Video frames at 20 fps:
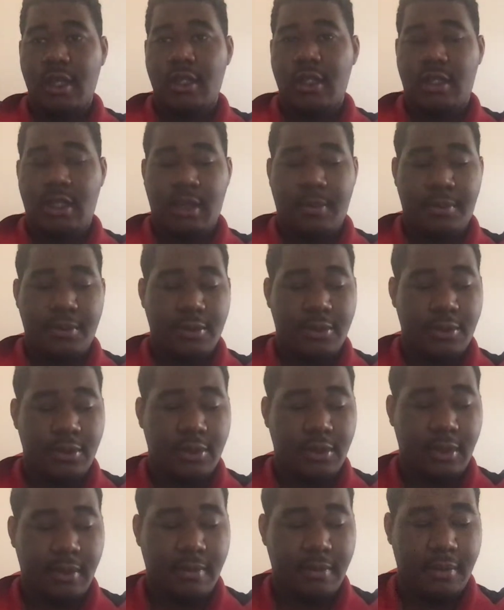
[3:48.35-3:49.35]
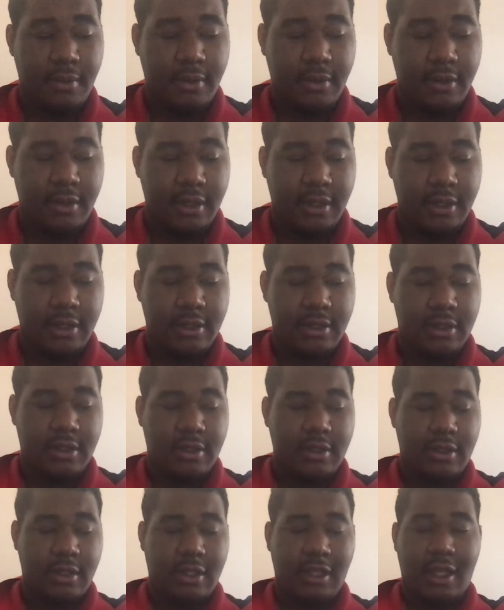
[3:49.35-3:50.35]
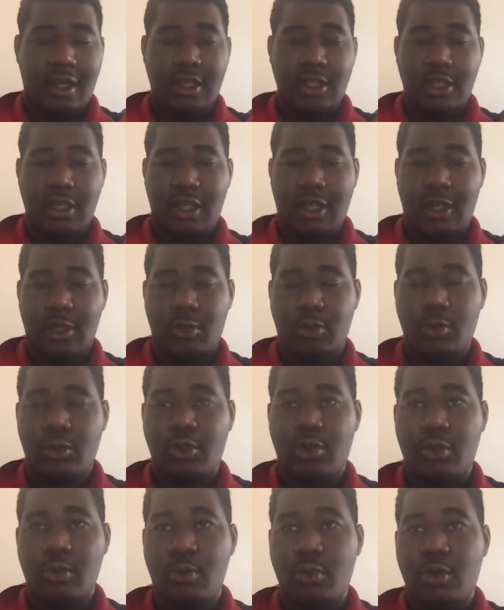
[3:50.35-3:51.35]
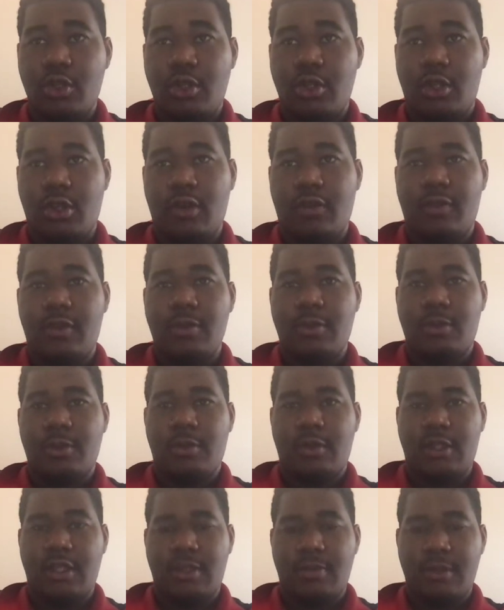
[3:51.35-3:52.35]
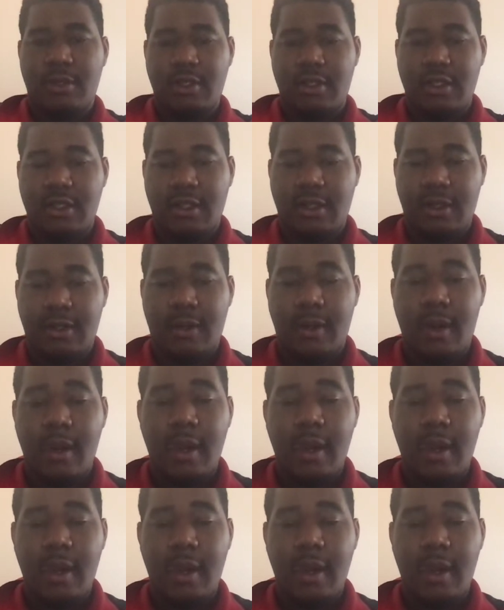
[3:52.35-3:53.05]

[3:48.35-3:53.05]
the episode number, and actually had included the moon and the earth as well, and especially that